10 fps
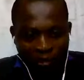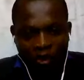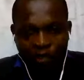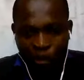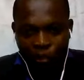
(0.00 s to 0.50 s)

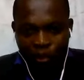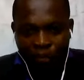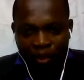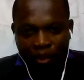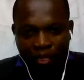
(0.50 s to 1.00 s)
personal
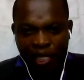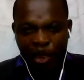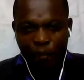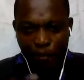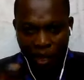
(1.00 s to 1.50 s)
responsibility
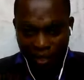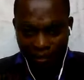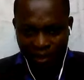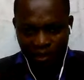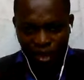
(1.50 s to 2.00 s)
and
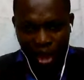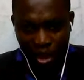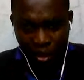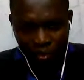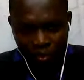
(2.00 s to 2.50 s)
expanding them to
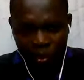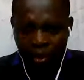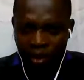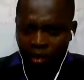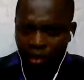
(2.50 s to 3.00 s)
include
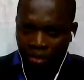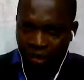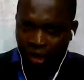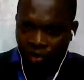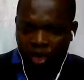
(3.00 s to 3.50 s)

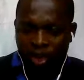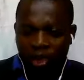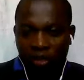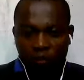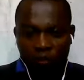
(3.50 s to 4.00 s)

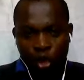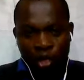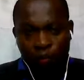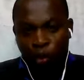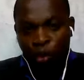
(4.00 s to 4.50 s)
consideration of
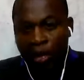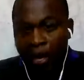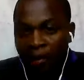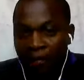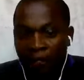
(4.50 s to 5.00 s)
your
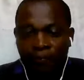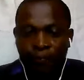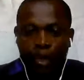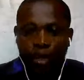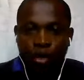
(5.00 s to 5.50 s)
employer,
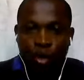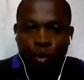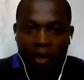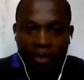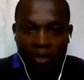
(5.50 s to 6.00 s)

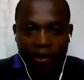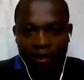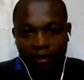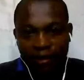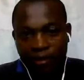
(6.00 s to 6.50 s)

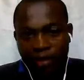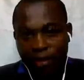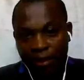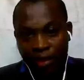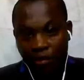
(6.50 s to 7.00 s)
co-workers,
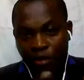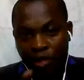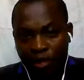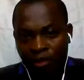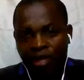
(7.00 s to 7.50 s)
customers, and
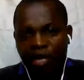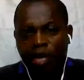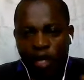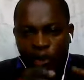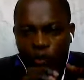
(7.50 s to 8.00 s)
community
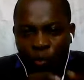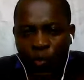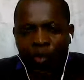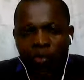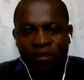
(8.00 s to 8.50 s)
is
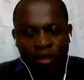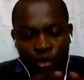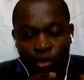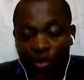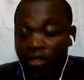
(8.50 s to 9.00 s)
what
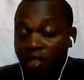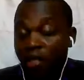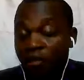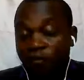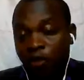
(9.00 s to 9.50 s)

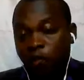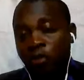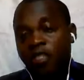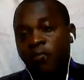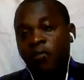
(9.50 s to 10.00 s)
social
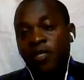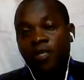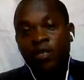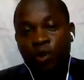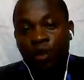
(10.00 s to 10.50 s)

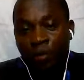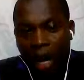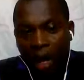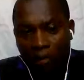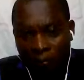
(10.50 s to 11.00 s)
responsibility is all
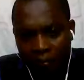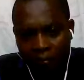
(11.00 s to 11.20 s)
about.